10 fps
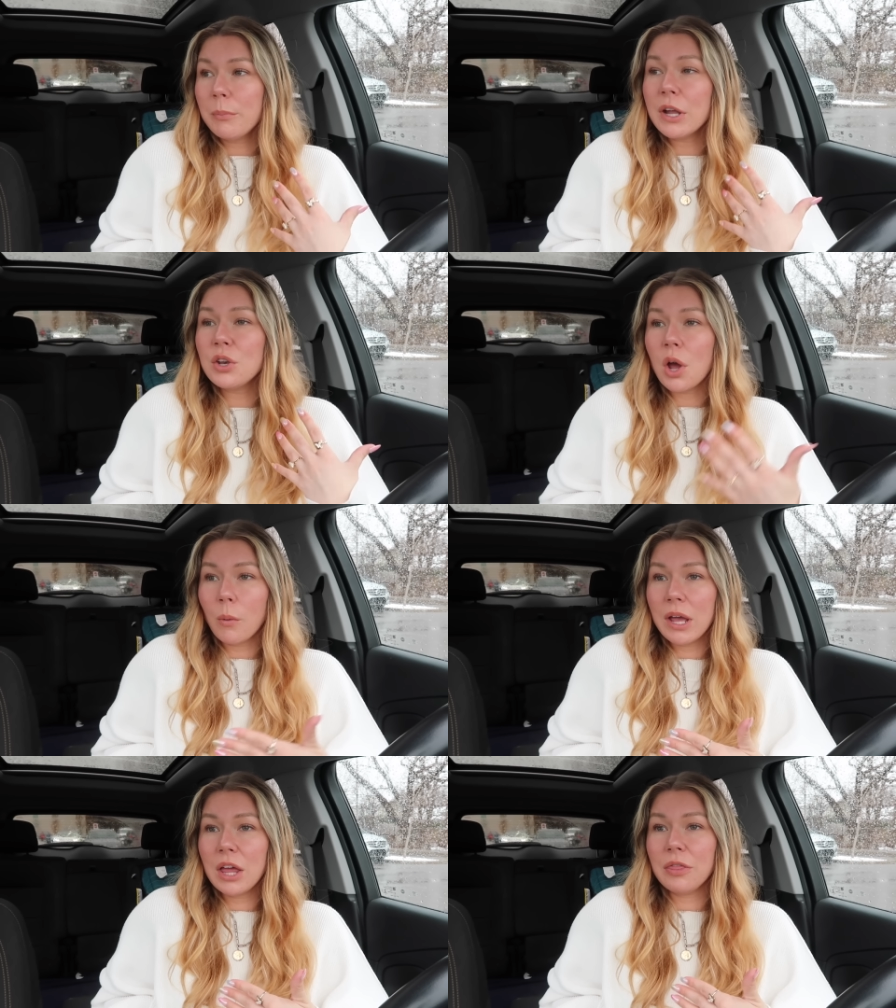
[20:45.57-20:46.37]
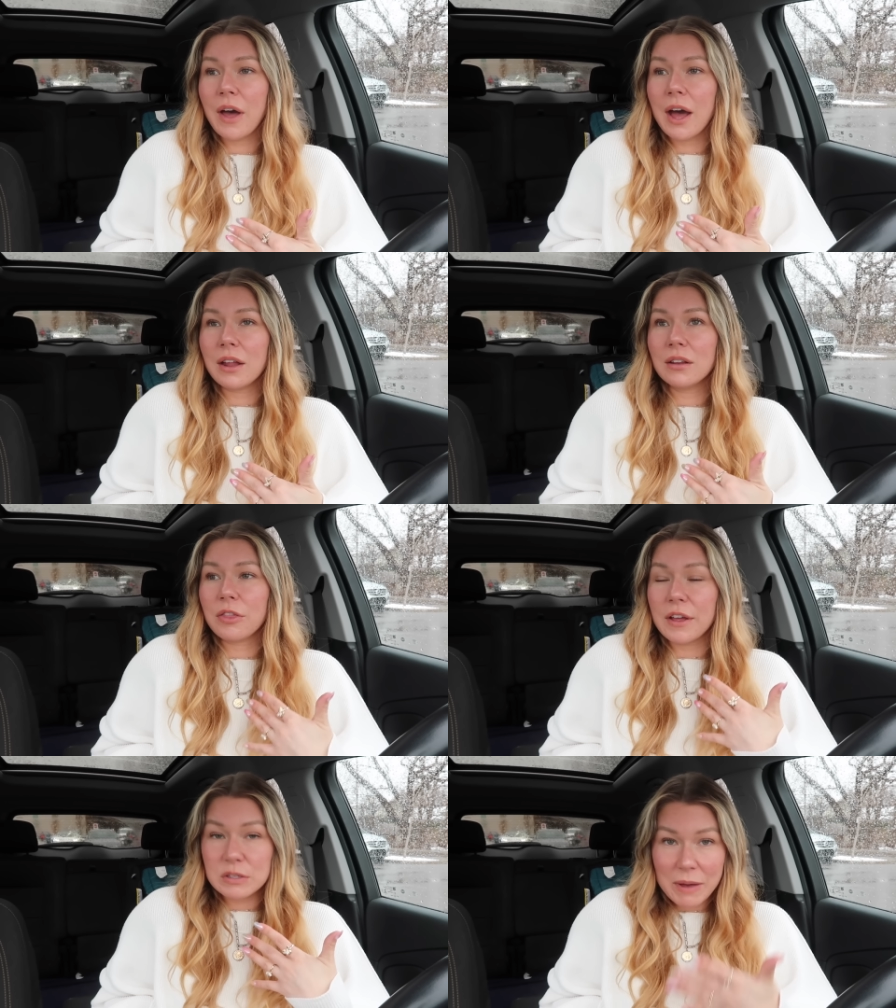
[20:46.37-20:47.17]
But knowing that
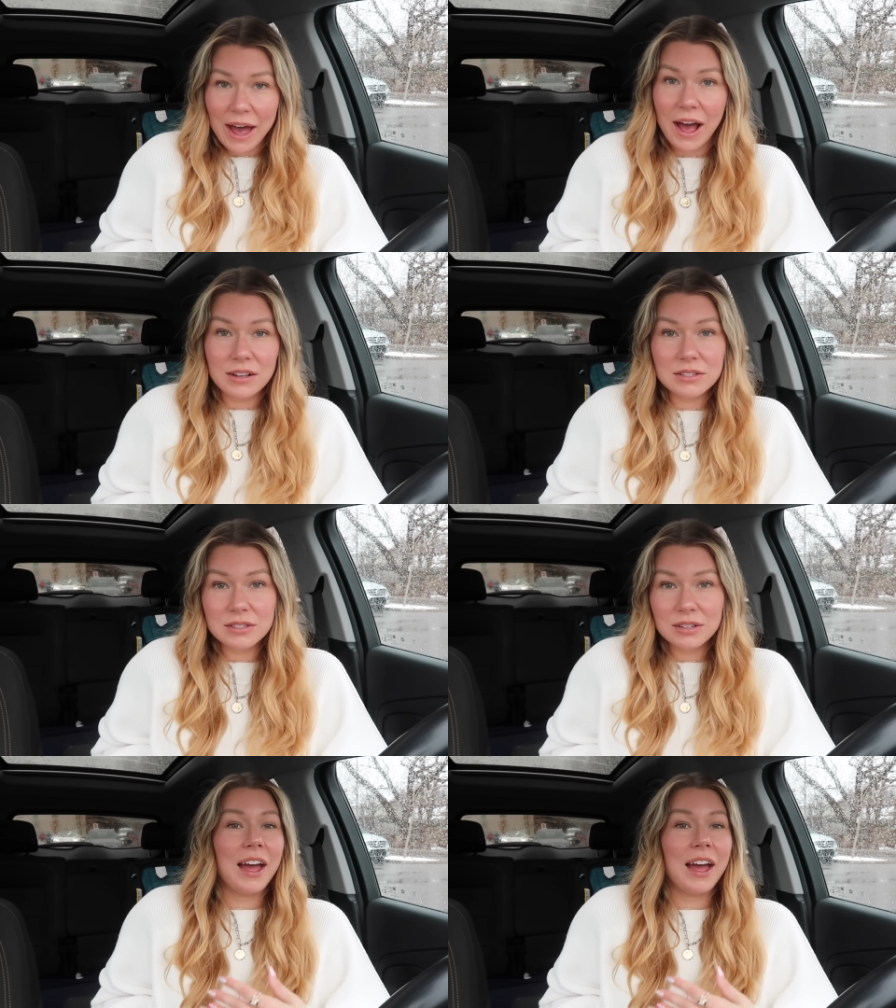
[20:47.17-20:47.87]
things pass